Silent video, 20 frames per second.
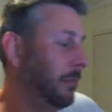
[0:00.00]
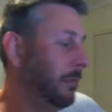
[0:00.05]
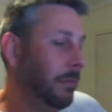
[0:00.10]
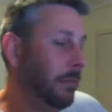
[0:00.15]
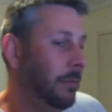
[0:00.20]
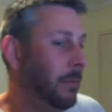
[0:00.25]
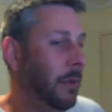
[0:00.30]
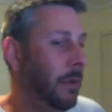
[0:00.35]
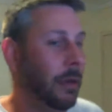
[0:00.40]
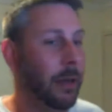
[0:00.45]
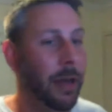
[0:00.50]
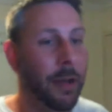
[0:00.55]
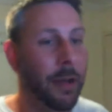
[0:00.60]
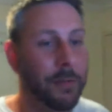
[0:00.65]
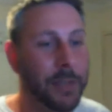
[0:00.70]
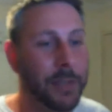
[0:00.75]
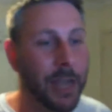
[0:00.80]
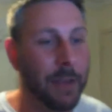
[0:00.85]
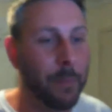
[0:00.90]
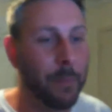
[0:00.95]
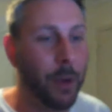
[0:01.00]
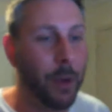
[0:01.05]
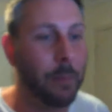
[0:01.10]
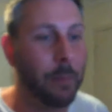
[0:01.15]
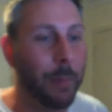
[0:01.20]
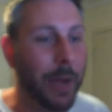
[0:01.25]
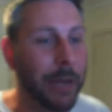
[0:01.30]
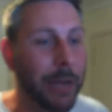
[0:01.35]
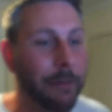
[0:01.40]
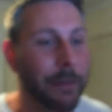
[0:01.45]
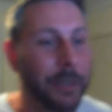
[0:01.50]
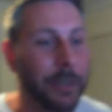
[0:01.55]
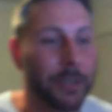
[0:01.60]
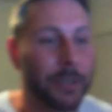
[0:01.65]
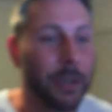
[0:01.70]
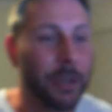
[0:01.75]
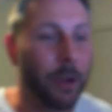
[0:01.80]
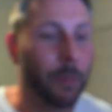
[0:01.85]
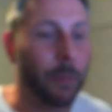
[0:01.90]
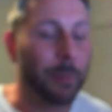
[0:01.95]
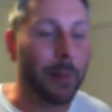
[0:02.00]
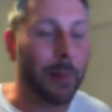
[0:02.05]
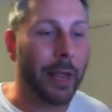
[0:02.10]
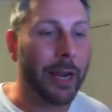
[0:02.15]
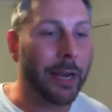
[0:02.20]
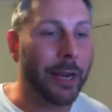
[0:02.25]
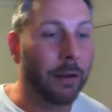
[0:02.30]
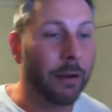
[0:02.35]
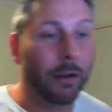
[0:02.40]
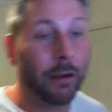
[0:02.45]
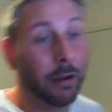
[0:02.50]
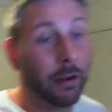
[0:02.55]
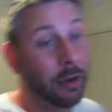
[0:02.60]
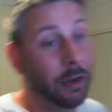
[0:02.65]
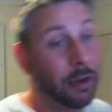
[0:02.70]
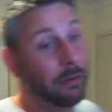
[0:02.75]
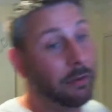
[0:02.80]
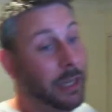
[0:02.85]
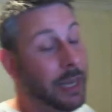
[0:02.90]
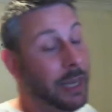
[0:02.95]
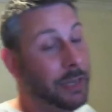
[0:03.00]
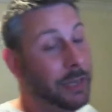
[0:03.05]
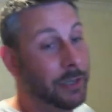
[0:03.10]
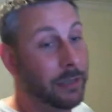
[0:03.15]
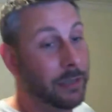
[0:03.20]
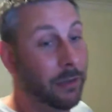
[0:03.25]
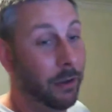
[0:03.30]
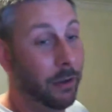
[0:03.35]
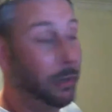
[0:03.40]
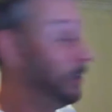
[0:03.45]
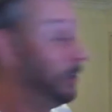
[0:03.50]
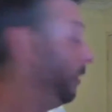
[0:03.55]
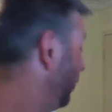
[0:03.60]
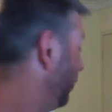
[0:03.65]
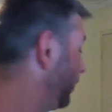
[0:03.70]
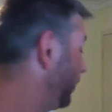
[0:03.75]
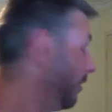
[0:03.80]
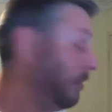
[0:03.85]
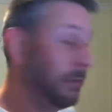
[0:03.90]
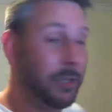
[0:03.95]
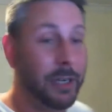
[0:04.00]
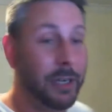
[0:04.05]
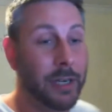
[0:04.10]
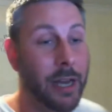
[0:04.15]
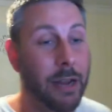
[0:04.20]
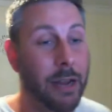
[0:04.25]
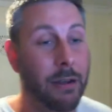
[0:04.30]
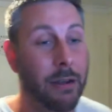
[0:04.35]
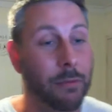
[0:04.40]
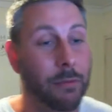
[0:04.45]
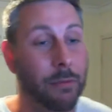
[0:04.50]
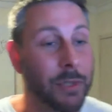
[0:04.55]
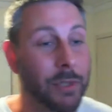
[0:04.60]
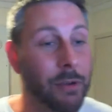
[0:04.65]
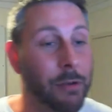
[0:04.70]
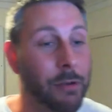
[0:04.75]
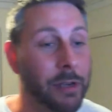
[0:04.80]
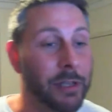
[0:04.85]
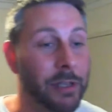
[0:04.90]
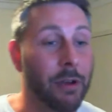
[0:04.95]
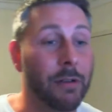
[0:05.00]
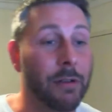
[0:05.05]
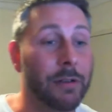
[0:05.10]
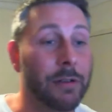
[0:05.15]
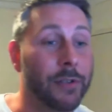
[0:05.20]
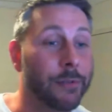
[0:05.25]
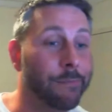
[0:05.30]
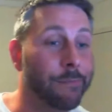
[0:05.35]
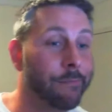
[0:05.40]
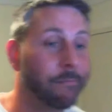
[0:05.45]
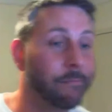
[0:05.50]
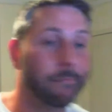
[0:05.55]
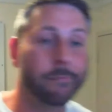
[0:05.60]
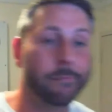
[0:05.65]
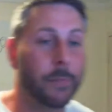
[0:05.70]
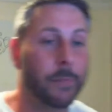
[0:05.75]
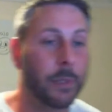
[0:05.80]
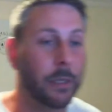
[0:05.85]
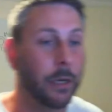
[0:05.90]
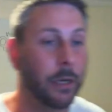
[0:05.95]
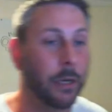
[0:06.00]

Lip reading: I love to have my own bakery to just go and play in. Like, I go in the kitchen, like, you know, I told you today I was cooking scones, you know.